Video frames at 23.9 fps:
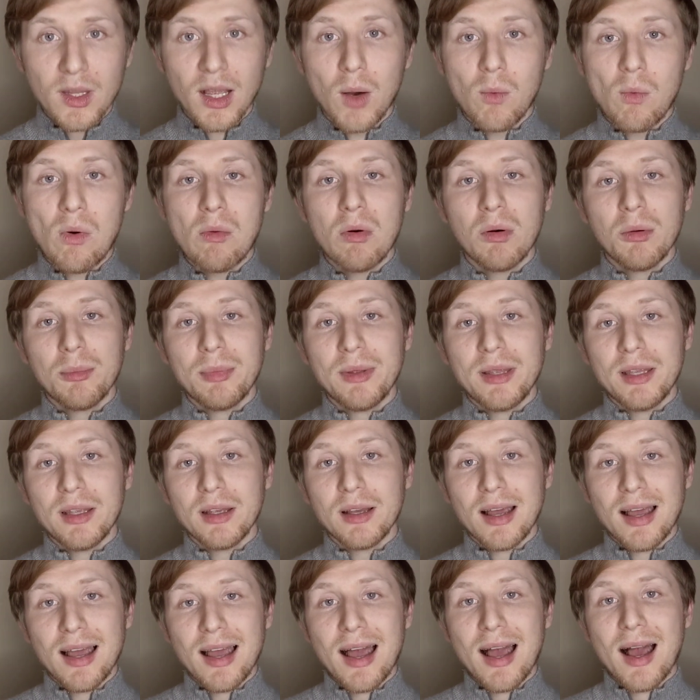What will
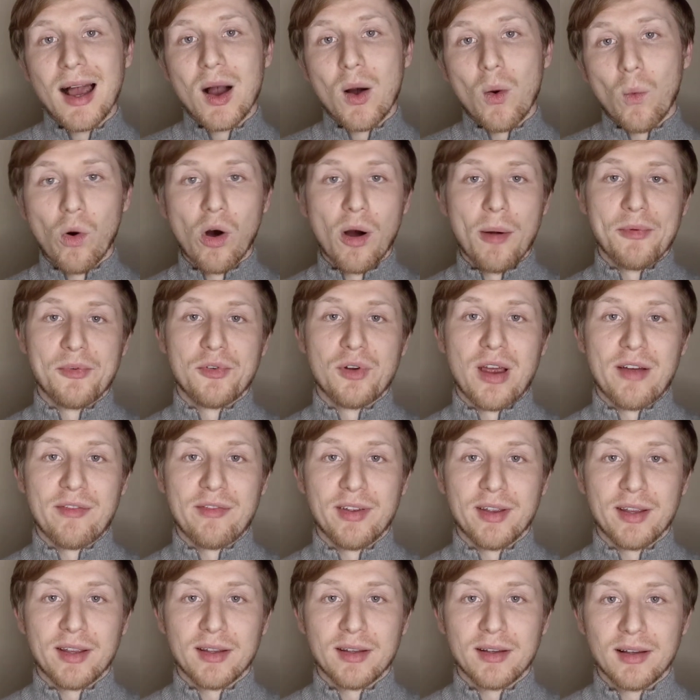be warm
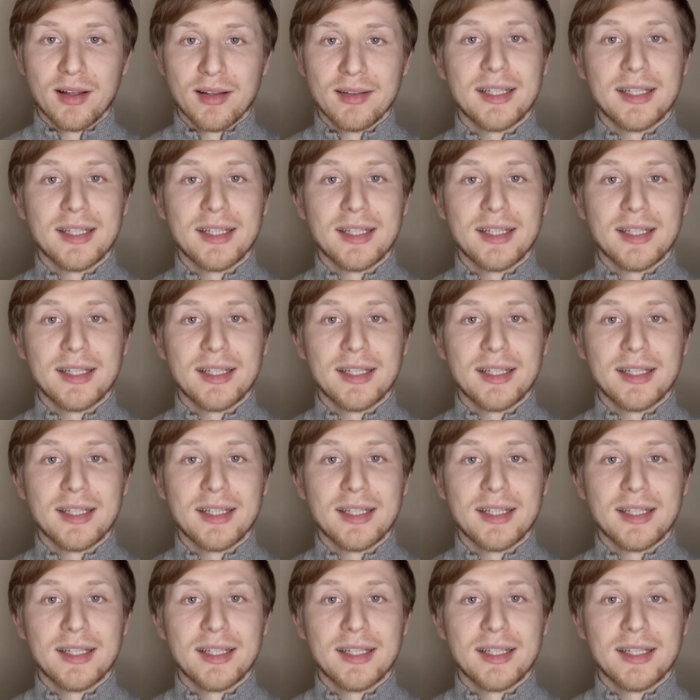traffic?